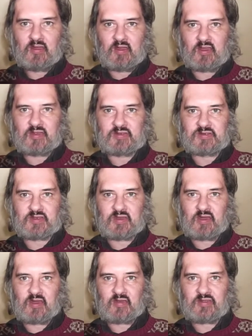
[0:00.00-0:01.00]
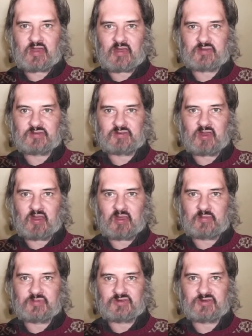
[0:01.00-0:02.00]
It's 1,000
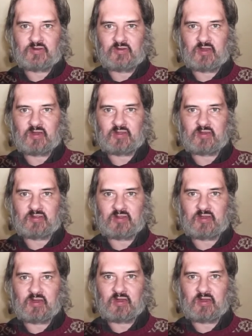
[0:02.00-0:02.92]
times stronger than